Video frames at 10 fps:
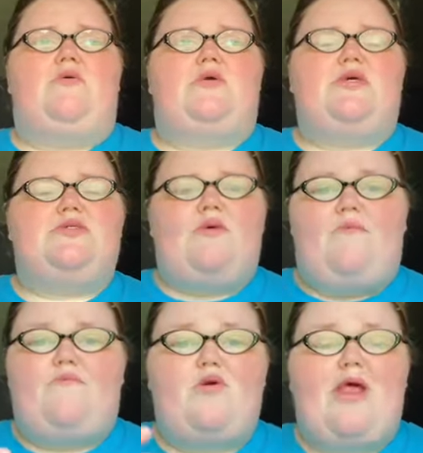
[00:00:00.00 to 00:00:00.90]
because
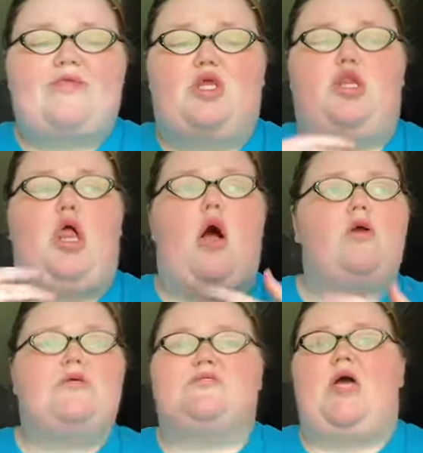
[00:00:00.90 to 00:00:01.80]
for the
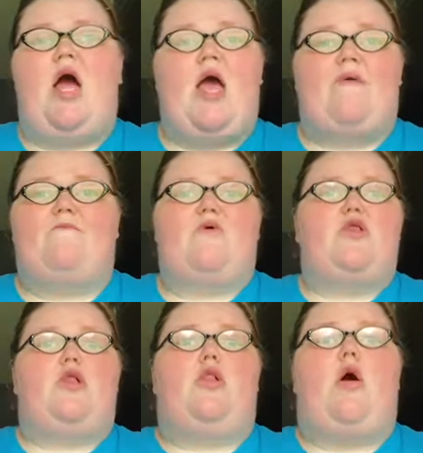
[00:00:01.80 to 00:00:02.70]
longest
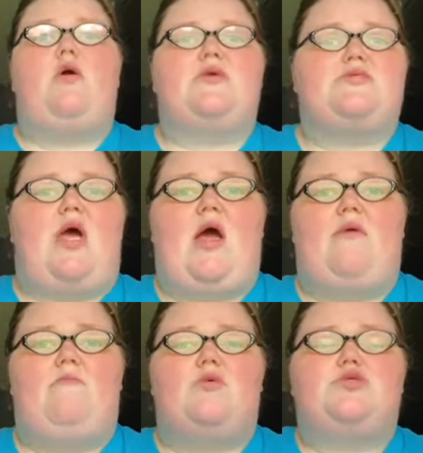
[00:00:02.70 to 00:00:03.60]

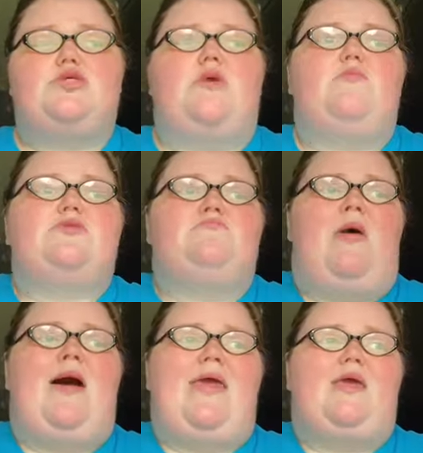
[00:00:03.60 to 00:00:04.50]
time, she was
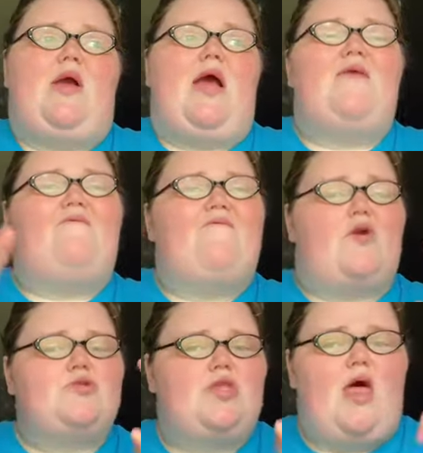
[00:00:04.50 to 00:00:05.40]
my kind of
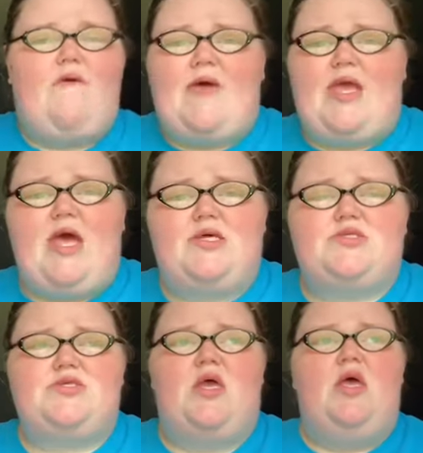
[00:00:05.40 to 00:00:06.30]
first love, I
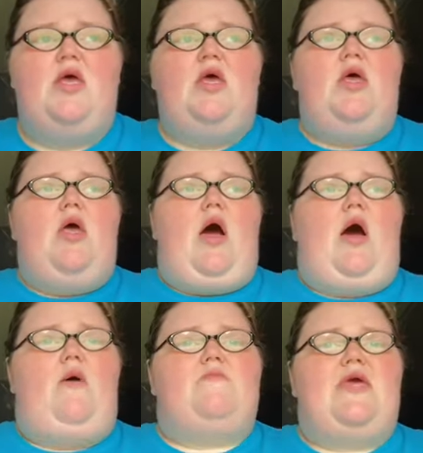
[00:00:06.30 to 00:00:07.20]
guess.
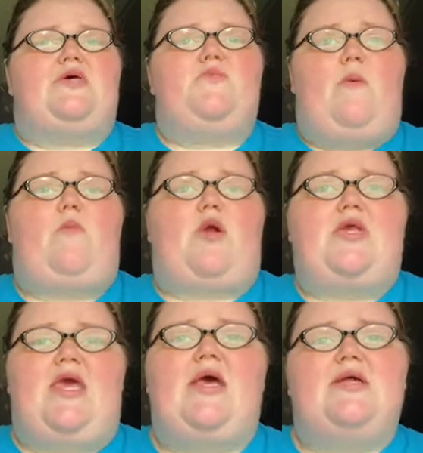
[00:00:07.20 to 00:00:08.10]
Yes, we were
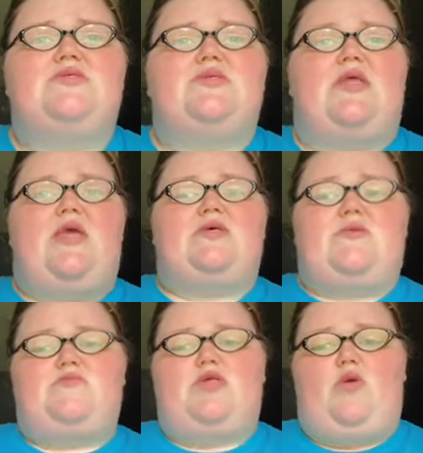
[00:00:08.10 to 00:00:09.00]
kids, and
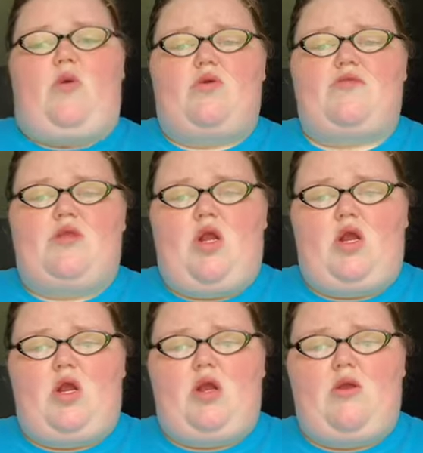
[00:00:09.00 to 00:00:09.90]
yes, I was a little older than
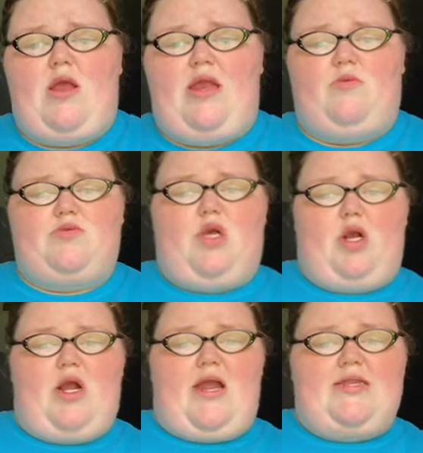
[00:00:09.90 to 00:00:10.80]
her, and it was
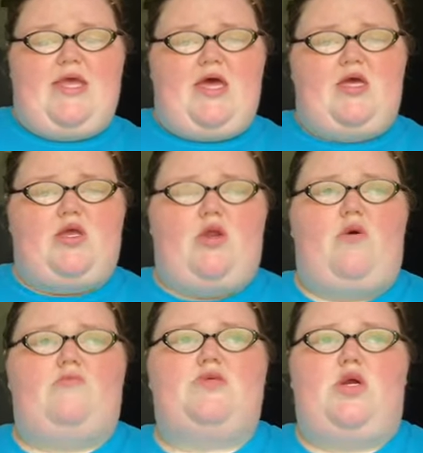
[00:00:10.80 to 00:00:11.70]
her idea, you
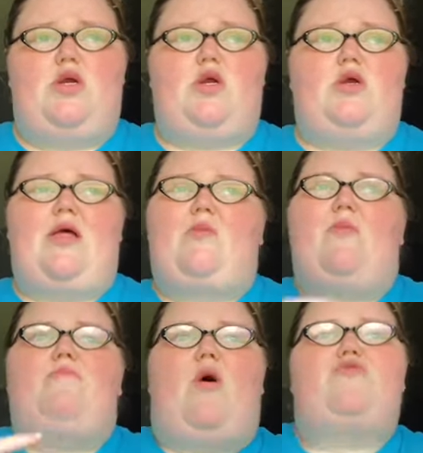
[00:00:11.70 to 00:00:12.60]
know, it was her, like,
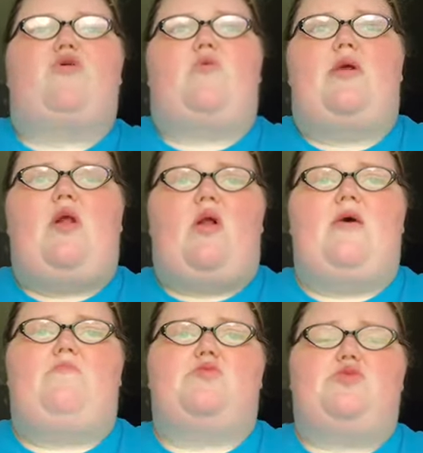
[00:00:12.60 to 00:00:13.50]
we both agreed on
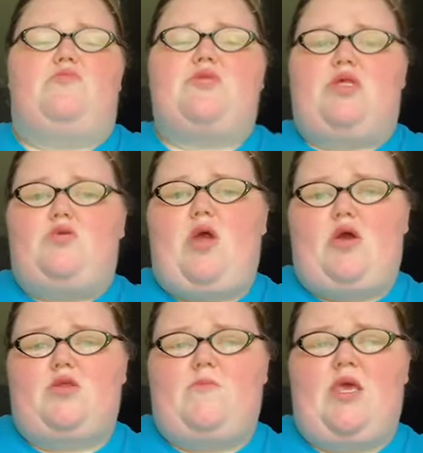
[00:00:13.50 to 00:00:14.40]
it, but she was a little
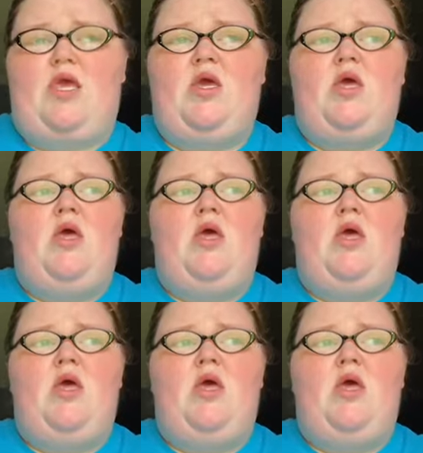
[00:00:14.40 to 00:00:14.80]
younger than me